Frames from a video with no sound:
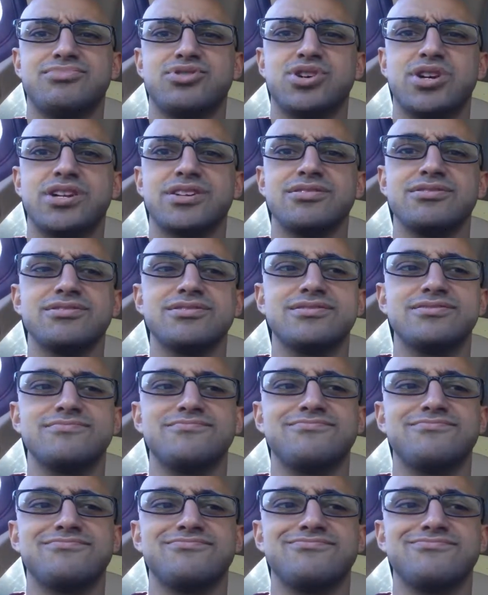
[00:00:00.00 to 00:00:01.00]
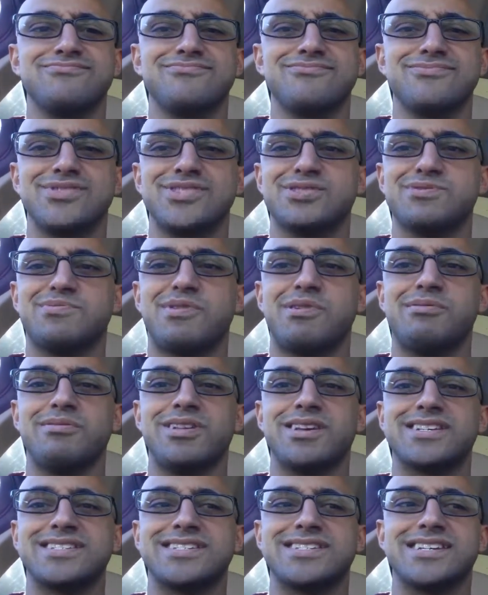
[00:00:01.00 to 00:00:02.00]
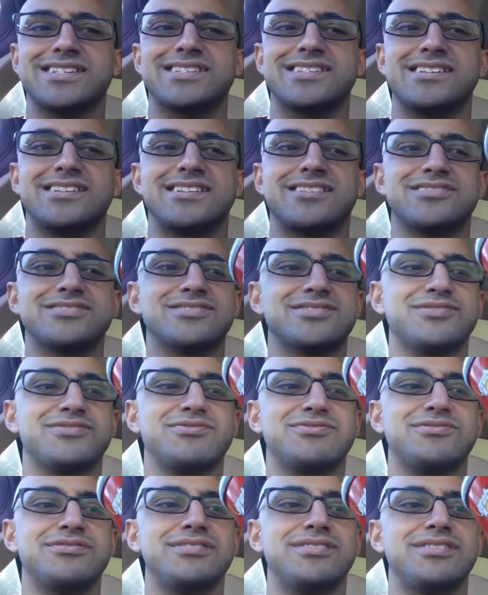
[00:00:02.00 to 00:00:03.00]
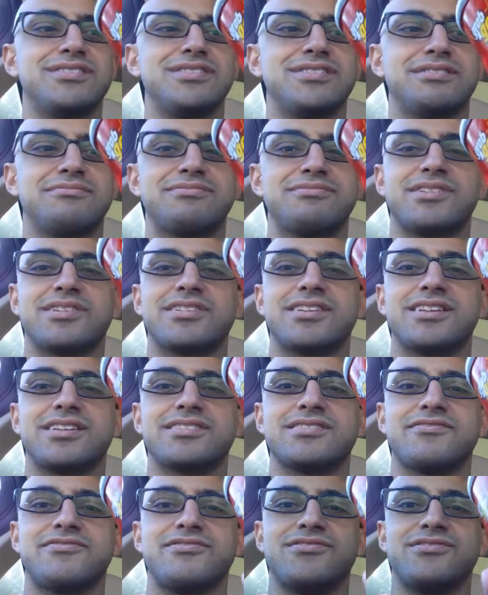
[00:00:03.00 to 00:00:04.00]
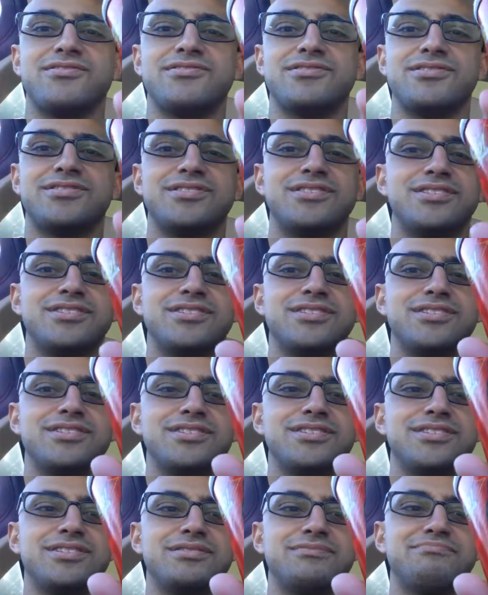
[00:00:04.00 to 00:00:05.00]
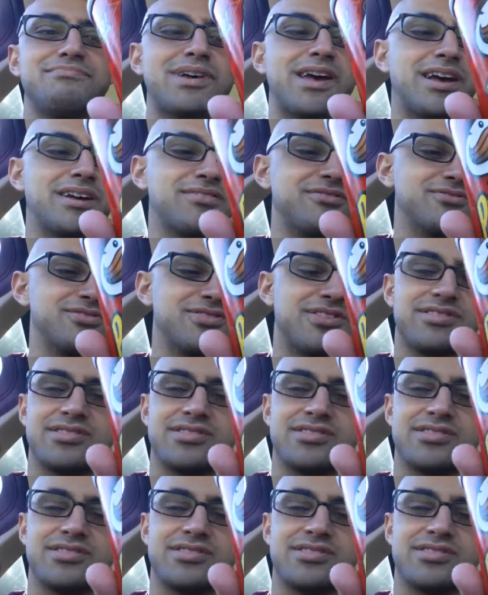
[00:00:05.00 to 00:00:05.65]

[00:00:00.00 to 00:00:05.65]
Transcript: Pringles. There's probably like six in here, so I'm not getting the full macros